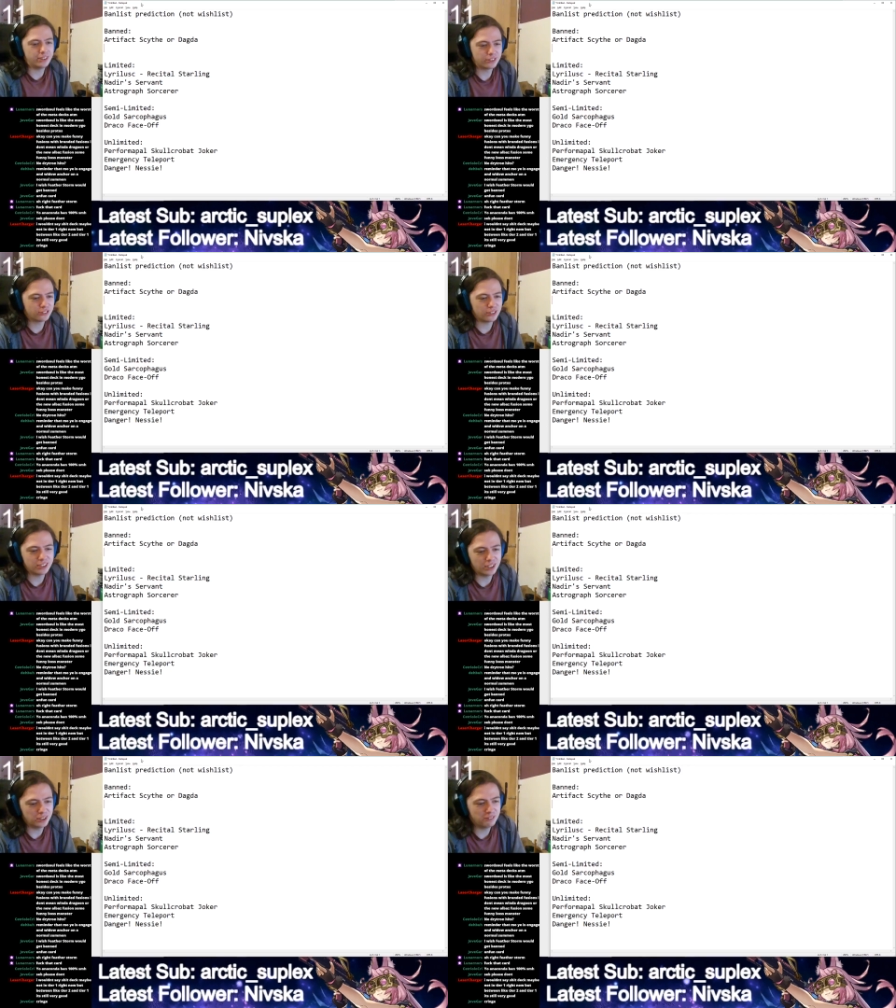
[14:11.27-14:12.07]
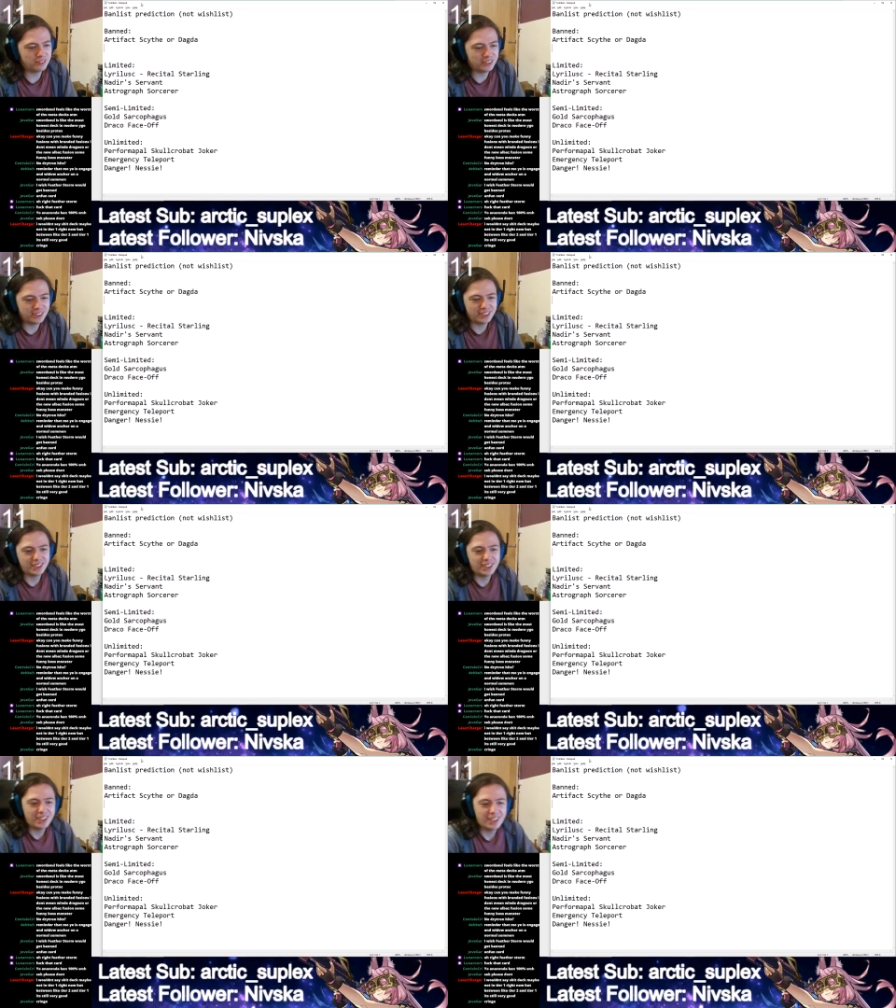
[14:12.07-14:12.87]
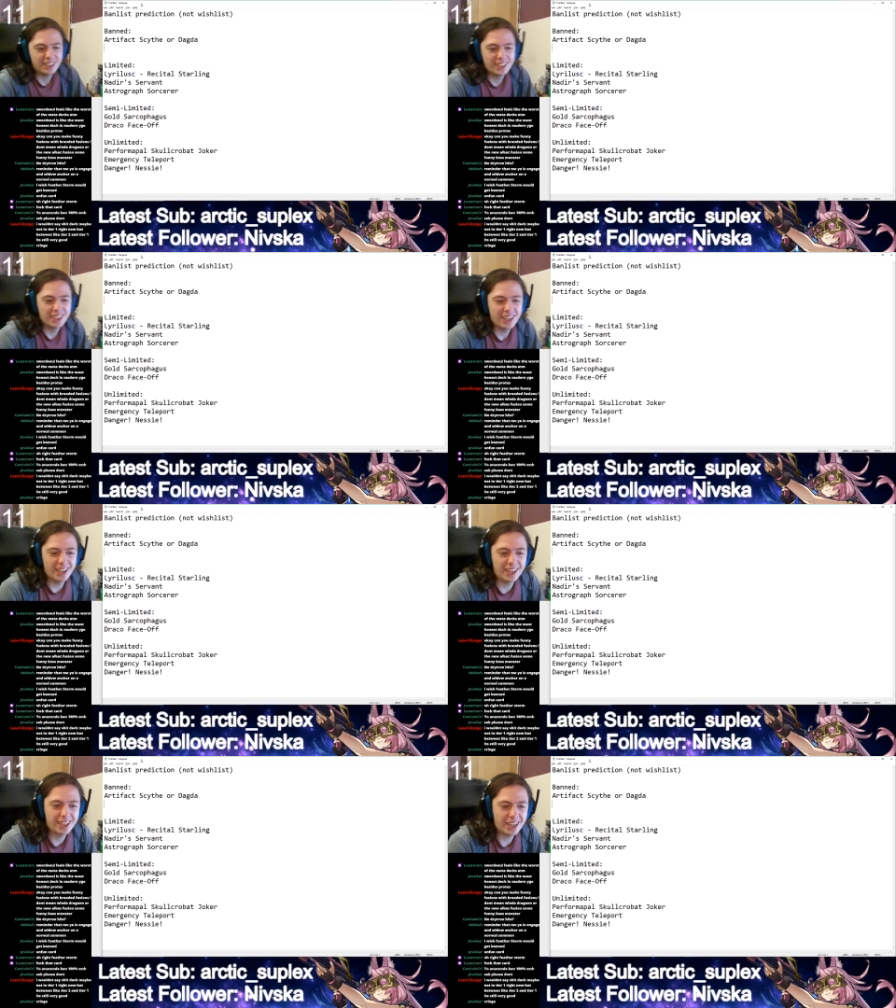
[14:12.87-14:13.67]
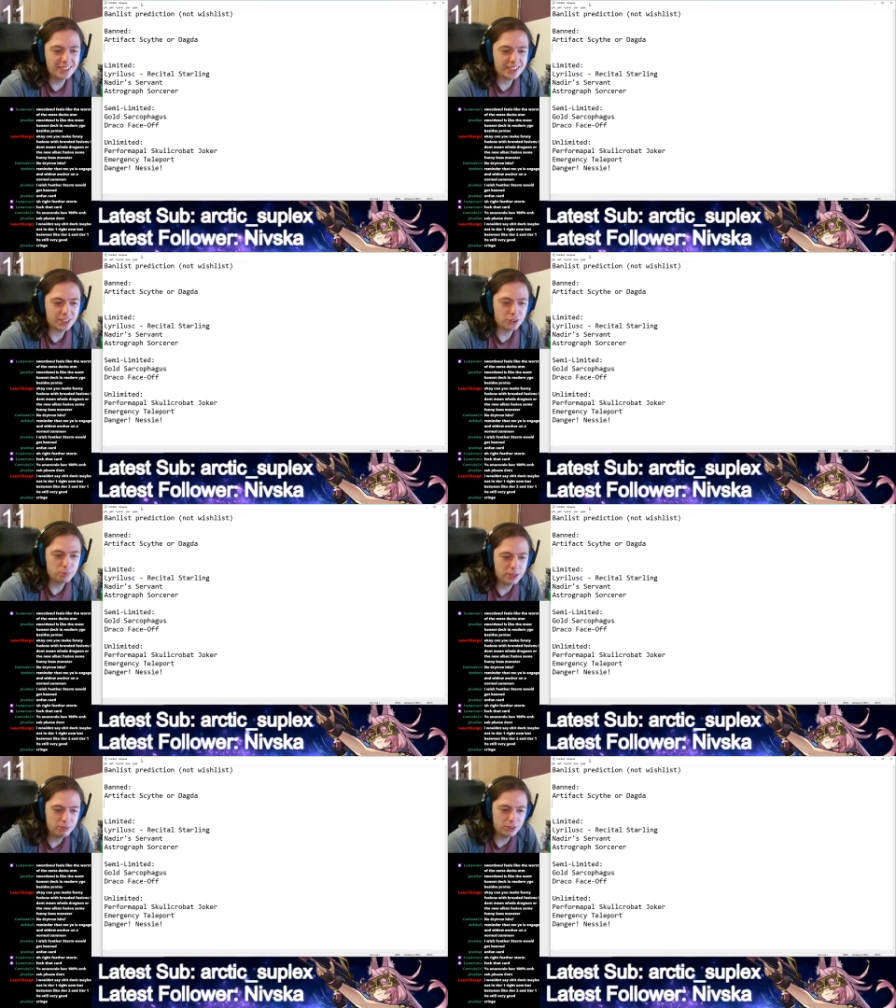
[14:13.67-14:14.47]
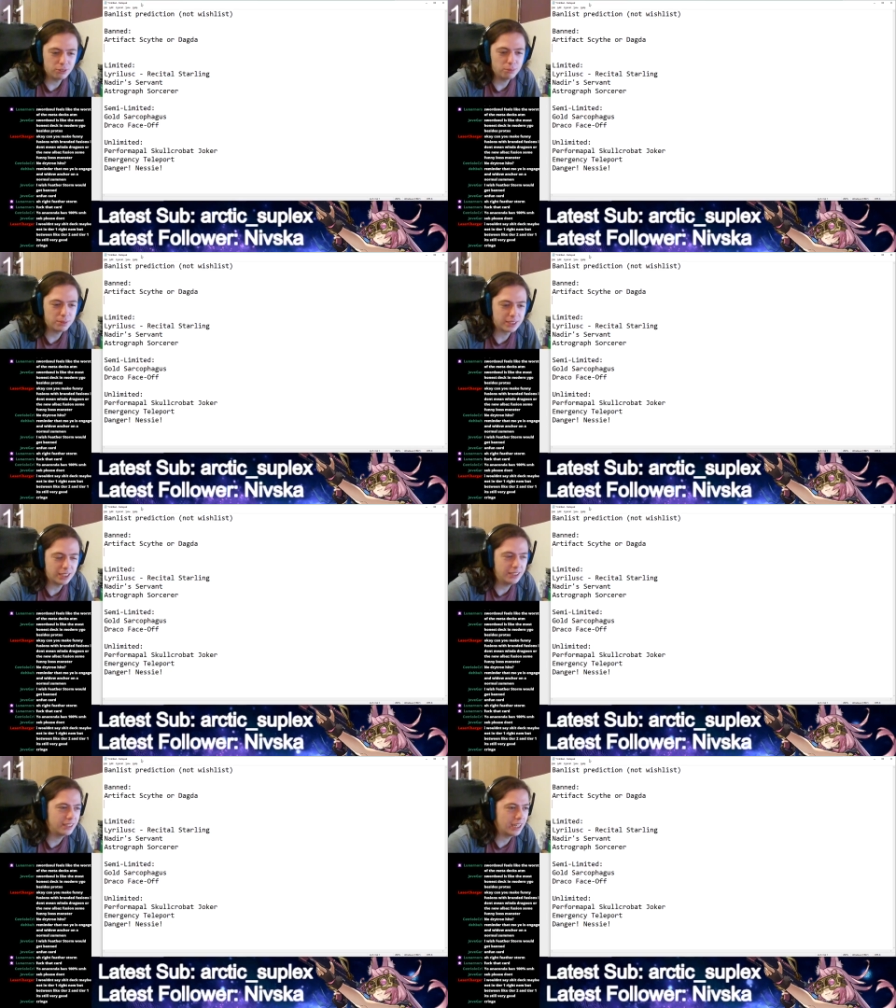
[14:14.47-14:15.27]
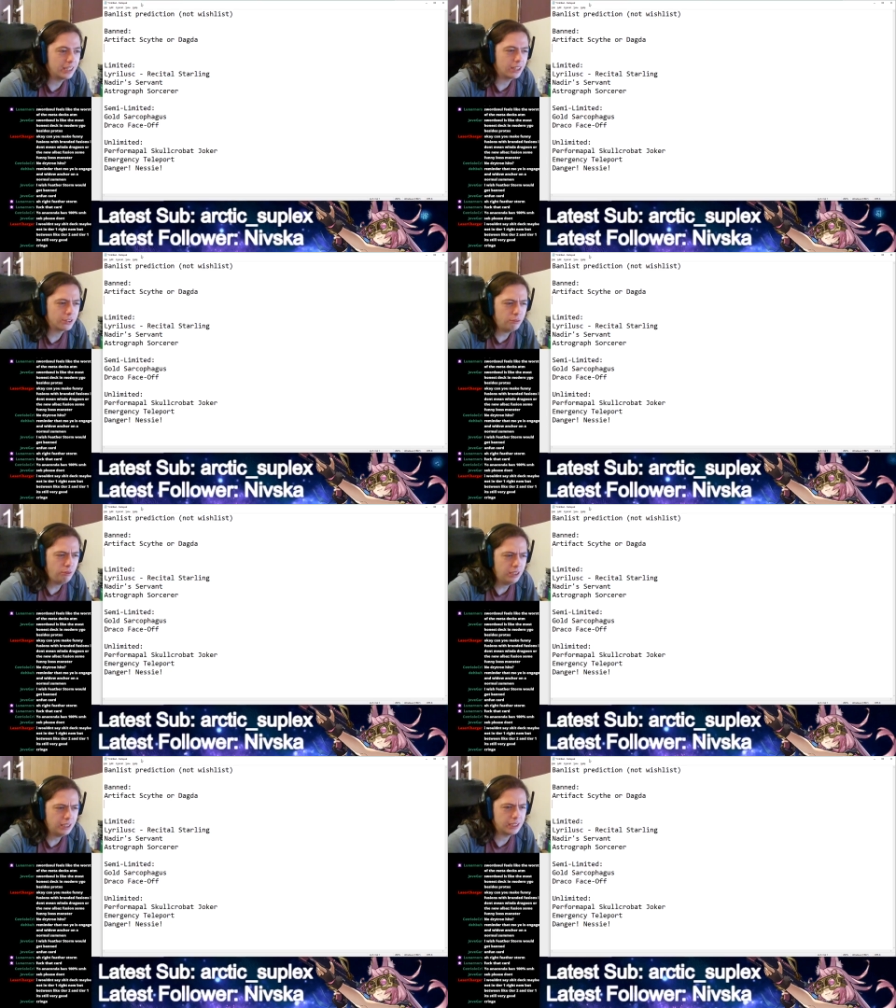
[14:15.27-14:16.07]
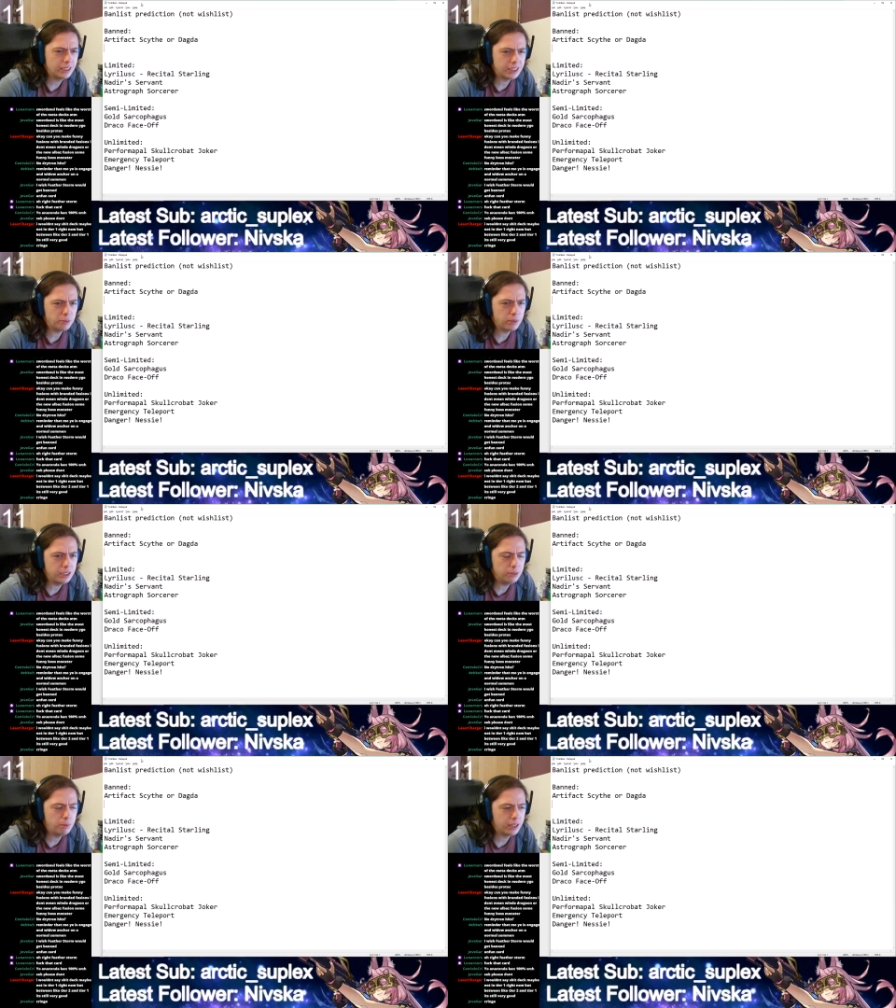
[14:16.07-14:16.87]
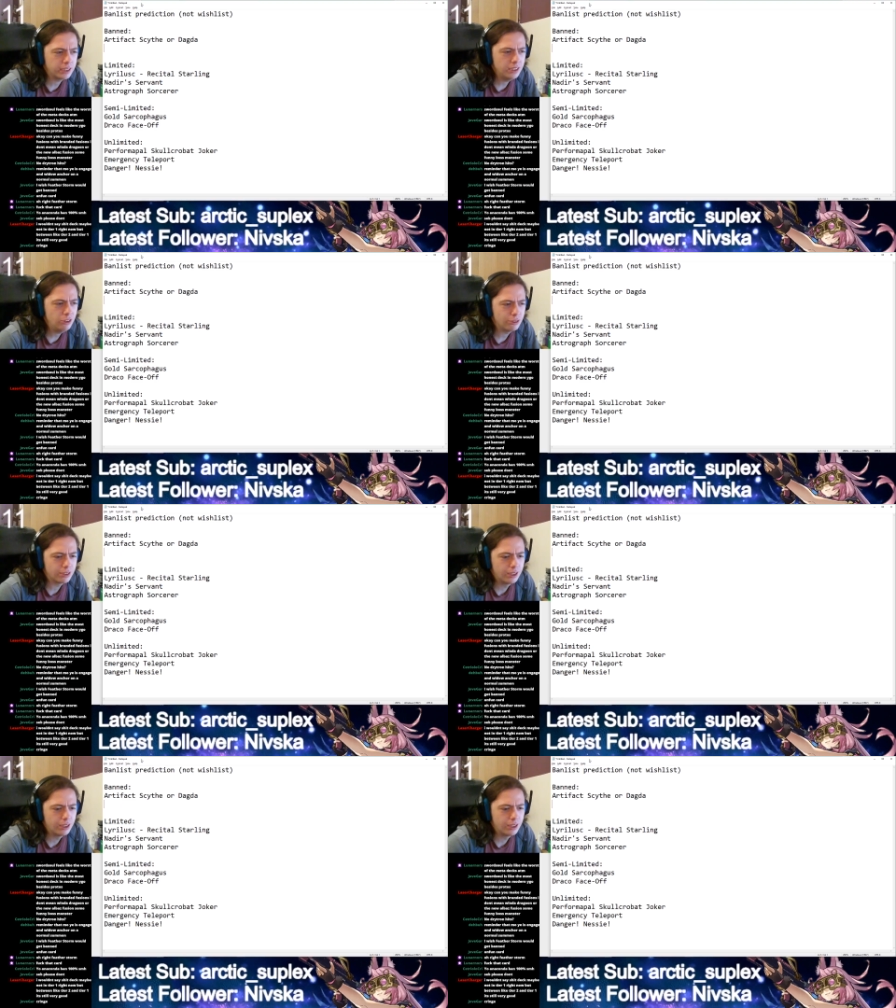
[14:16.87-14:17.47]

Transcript: straight up. Anaconda ban 100%. No, I don't think they hit DPE package.